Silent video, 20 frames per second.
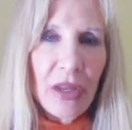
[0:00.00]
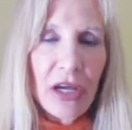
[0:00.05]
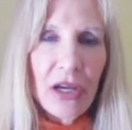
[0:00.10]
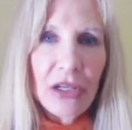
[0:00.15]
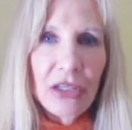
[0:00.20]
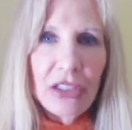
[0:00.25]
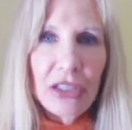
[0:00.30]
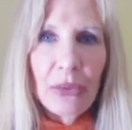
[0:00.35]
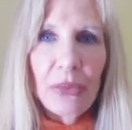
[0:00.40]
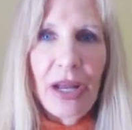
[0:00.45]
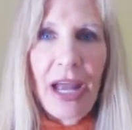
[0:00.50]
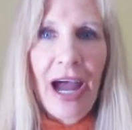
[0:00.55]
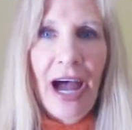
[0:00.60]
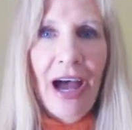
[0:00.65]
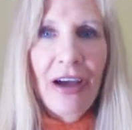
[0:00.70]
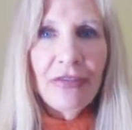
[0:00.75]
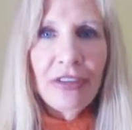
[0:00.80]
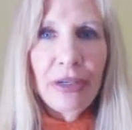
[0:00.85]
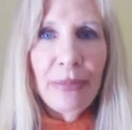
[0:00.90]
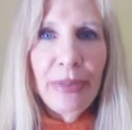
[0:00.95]
So we
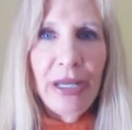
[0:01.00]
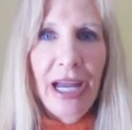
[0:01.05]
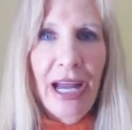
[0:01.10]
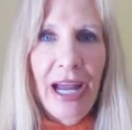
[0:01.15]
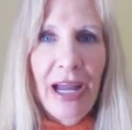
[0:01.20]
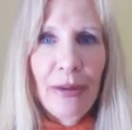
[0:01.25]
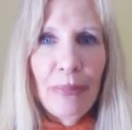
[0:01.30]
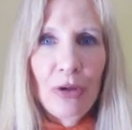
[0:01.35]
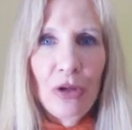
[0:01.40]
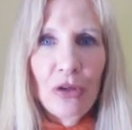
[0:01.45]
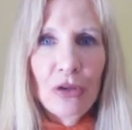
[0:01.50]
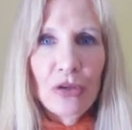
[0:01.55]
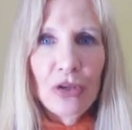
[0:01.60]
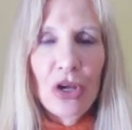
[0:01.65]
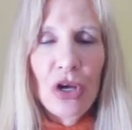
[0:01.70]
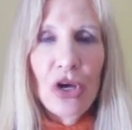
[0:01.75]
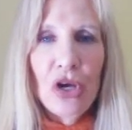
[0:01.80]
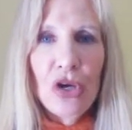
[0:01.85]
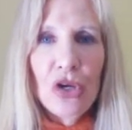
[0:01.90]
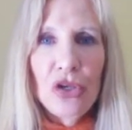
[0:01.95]
have to be able
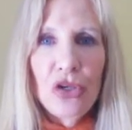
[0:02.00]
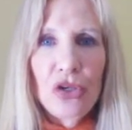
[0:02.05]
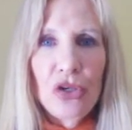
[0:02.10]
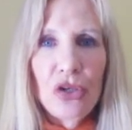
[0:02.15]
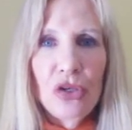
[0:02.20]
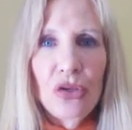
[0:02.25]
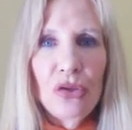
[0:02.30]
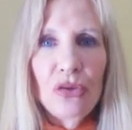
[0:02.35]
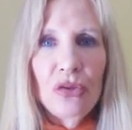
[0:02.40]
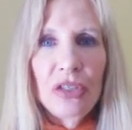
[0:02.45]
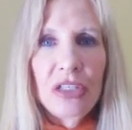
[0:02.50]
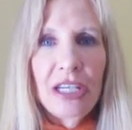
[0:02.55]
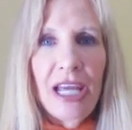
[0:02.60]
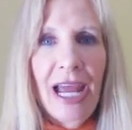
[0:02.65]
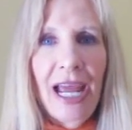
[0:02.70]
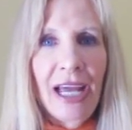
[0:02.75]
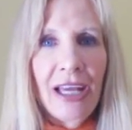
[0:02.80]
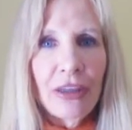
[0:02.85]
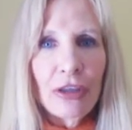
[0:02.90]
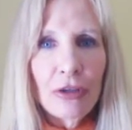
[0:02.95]
to
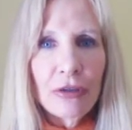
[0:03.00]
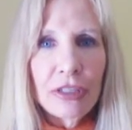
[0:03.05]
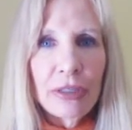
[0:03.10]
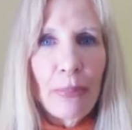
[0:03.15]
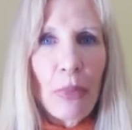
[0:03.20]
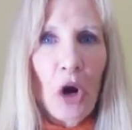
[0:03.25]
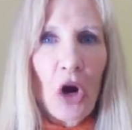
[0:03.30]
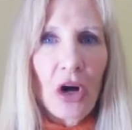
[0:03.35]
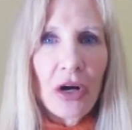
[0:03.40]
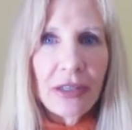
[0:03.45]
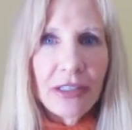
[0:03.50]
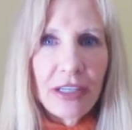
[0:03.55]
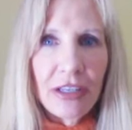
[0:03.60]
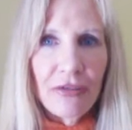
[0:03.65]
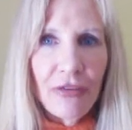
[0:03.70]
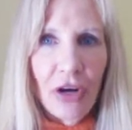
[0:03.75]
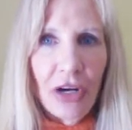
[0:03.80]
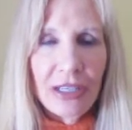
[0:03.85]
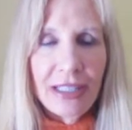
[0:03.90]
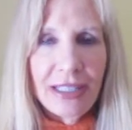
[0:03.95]
take those parts
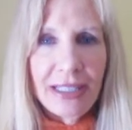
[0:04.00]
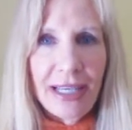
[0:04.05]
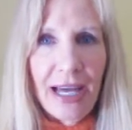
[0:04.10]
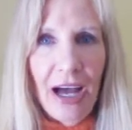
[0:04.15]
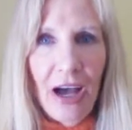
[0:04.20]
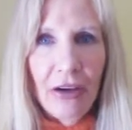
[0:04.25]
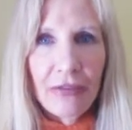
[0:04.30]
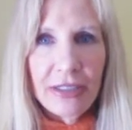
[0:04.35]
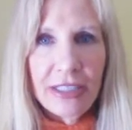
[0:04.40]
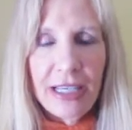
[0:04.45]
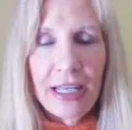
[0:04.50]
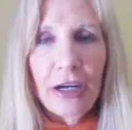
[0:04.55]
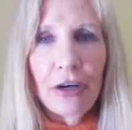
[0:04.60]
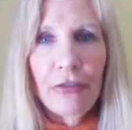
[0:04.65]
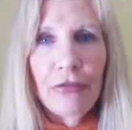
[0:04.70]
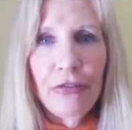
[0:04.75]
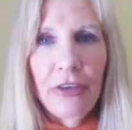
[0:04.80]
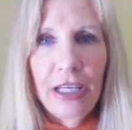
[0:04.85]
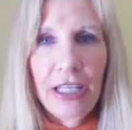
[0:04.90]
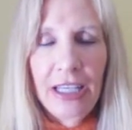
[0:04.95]
of ourselves that are
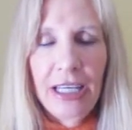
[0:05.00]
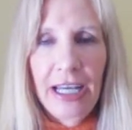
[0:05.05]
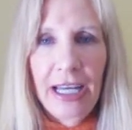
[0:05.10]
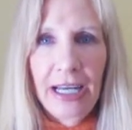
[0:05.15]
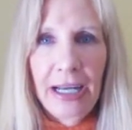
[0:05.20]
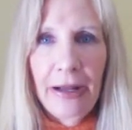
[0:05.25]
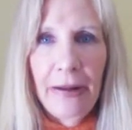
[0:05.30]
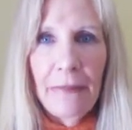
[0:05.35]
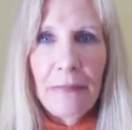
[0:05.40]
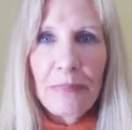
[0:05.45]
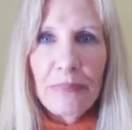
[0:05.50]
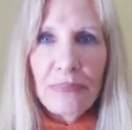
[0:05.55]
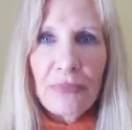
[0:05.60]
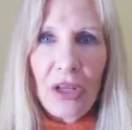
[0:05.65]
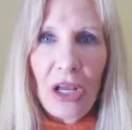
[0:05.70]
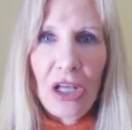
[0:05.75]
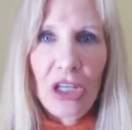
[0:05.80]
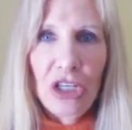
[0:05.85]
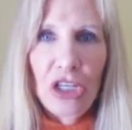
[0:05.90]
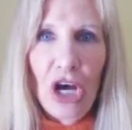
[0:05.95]
feeling
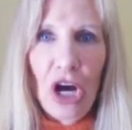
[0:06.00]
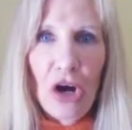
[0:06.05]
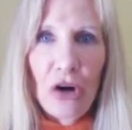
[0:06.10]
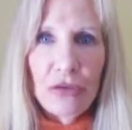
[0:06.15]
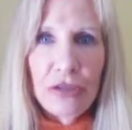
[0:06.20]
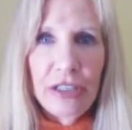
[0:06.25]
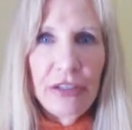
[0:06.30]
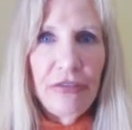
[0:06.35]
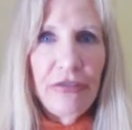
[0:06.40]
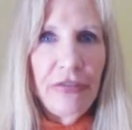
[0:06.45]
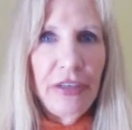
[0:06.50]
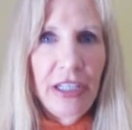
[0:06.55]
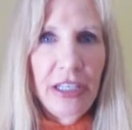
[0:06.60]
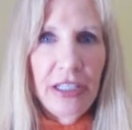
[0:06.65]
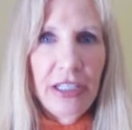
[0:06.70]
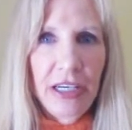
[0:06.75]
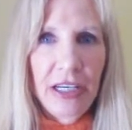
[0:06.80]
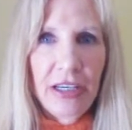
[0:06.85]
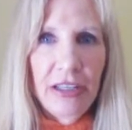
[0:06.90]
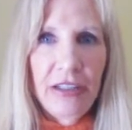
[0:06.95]
low,
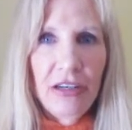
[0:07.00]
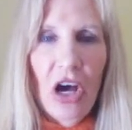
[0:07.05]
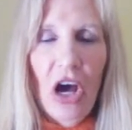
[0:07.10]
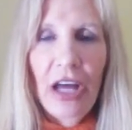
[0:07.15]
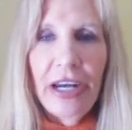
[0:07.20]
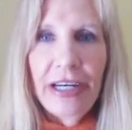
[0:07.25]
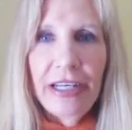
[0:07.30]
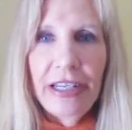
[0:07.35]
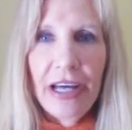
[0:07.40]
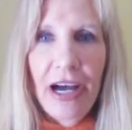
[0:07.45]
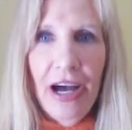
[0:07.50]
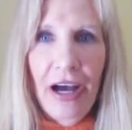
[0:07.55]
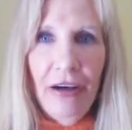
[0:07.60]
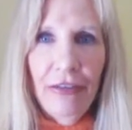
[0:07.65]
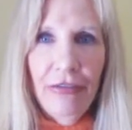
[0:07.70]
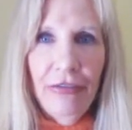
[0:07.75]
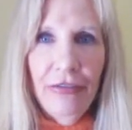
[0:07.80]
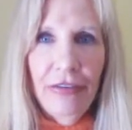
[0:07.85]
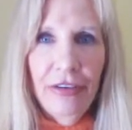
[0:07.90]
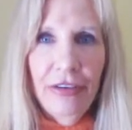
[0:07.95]
defeated, not
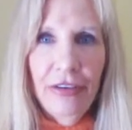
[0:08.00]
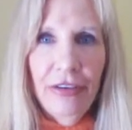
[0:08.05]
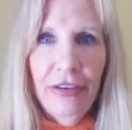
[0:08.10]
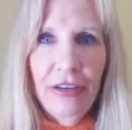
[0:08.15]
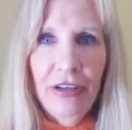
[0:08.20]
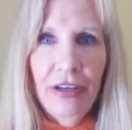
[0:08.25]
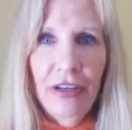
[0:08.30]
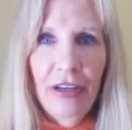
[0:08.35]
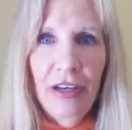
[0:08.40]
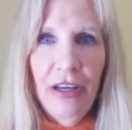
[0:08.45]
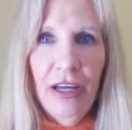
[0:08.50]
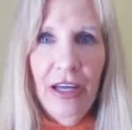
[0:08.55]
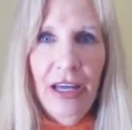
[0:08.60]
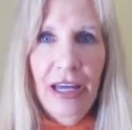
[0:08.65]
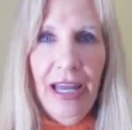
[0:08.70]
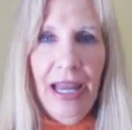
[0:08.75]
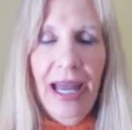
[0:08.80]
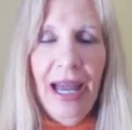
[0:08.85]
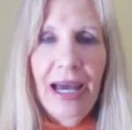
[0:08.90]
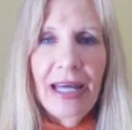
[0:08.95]
enough,
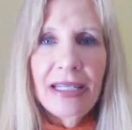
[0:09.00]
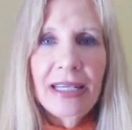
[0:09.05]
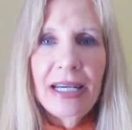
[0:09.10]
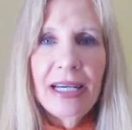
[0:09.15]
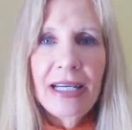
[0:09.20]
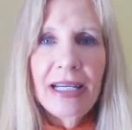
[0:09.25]
and